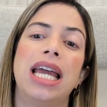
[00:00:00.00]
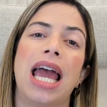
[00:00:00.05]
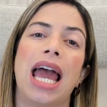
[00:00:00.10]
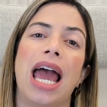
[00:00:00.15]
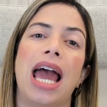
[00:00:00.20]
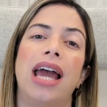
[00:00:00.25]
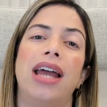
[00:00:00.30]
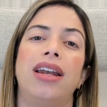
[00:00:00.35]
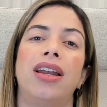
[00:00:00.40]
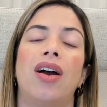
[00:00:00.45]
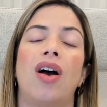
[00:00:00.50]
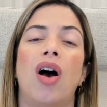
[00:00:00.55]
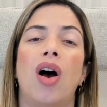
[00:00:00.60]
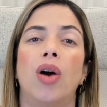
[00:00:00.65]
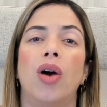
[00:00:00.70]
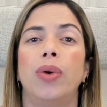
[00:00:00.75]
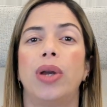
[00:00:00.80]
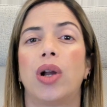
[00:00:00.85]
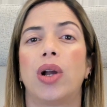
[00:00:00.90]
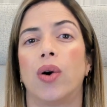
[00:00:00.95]
and
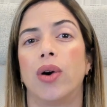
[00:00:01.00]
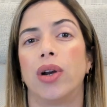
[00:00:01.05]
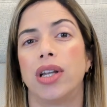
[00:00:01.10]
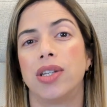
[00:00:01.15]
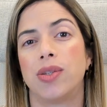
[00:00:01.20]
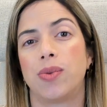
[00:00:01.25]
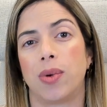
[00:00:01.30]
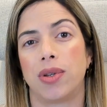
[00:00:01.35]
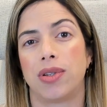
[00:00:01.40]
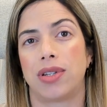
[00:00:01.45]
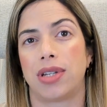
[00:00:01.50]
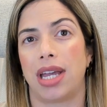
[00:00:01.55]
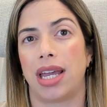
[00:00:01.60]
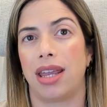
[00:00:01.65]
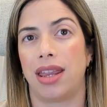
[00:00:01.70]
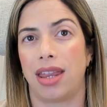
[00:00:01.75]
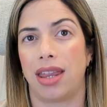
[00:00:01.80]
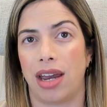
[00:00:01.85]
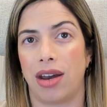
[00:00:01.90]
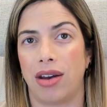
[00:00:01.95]
all recordings will stay
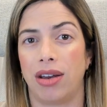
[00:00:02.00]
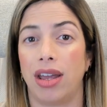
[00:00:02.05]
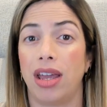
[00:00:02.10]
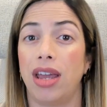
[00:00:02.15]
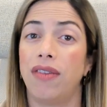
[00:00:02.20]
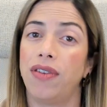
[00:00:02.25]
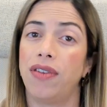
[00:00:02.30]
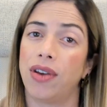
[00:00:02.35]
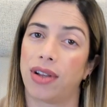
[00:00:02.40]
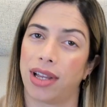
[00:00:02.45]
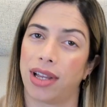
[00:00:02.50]
there if you